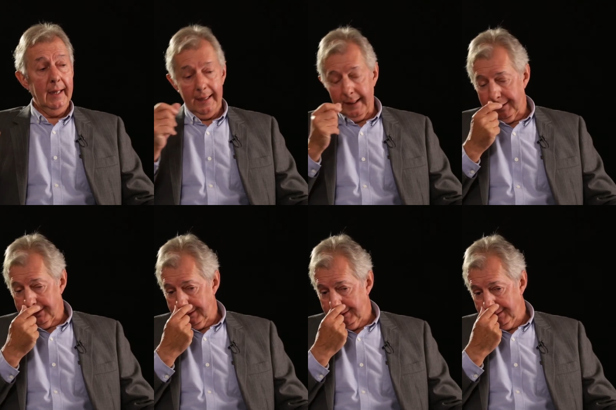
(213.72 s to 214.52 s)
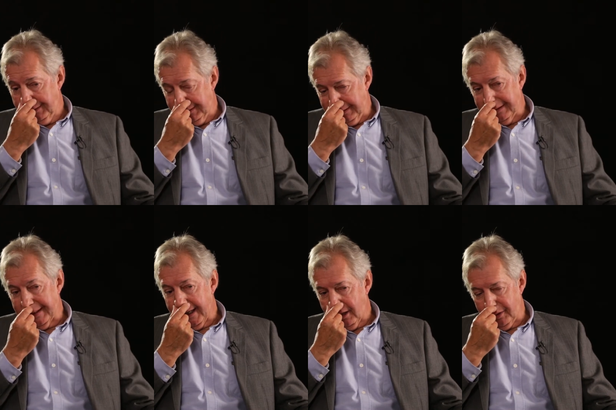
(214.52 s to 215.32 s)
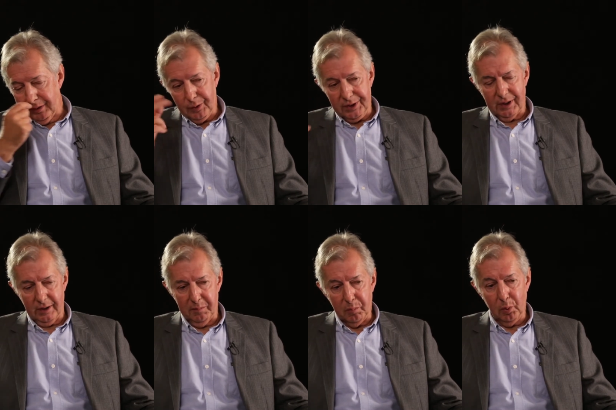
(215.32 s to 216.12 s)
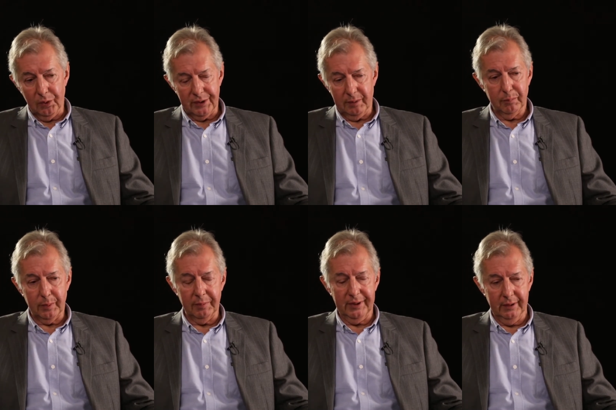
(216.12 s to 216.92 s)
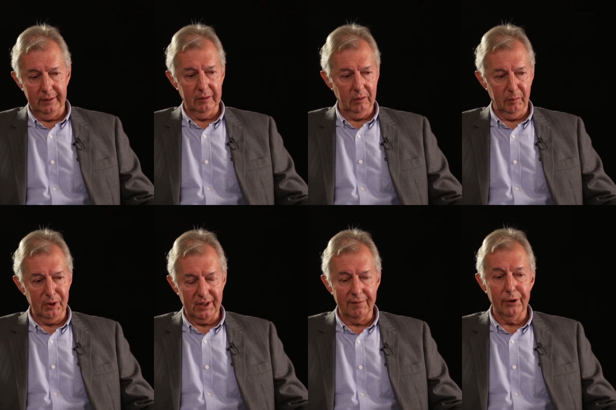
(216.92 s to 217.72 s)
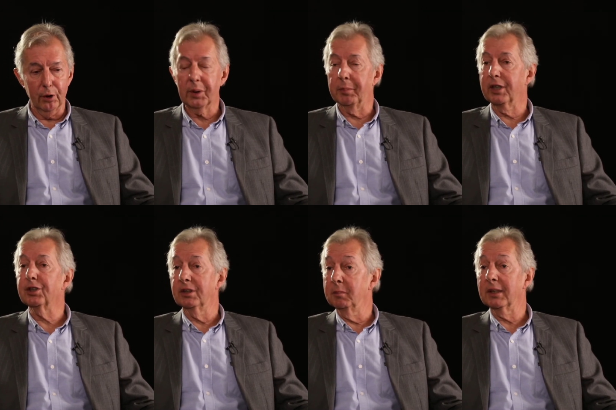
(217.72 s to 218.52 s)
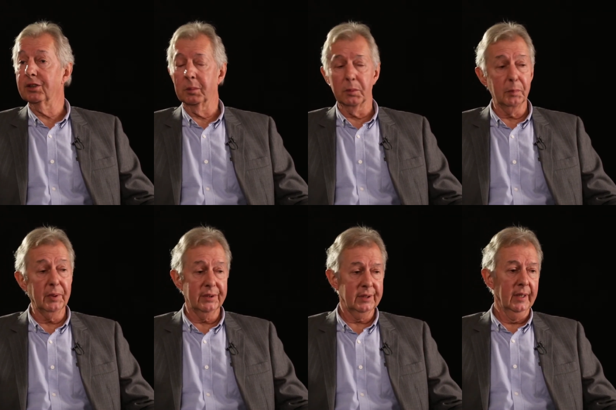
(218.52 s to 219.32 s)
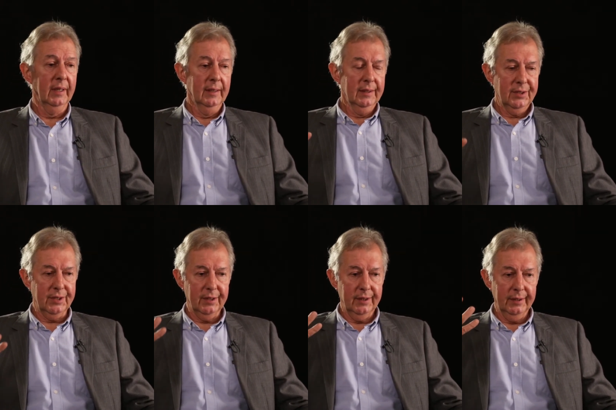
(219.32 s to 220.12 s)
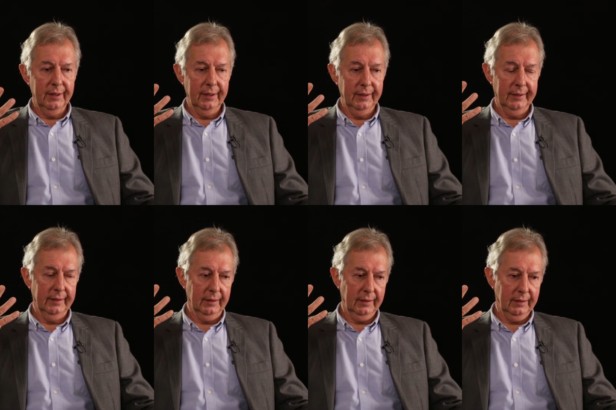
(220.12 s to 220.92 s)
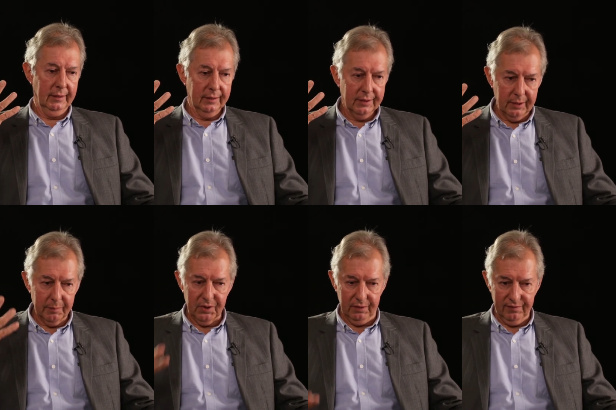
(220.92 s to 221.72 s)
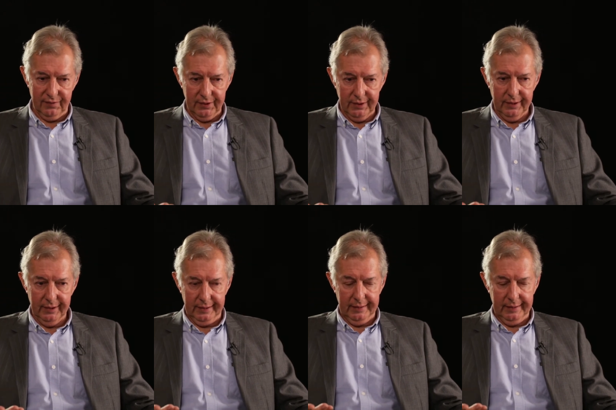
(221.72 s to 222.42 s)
and they are increasingly important in probably almost every occupation imaginable, but certainly in terms of the